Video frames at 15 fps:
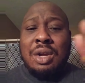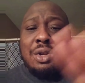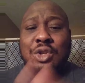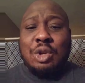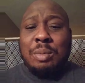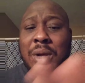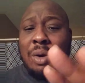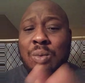
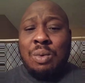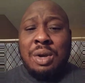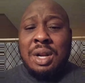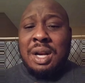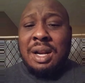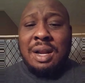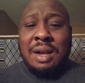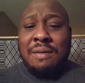So no matter
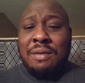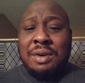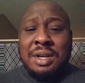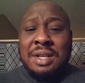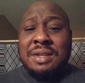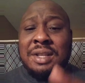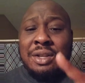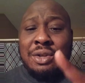whatever it
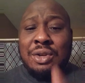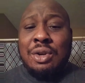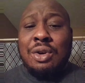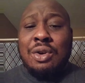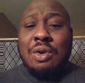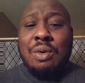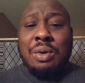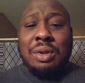is that
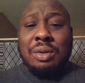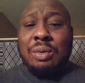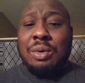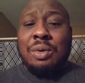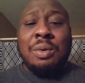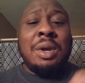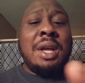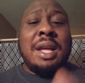you're going
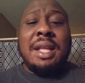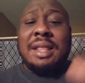through,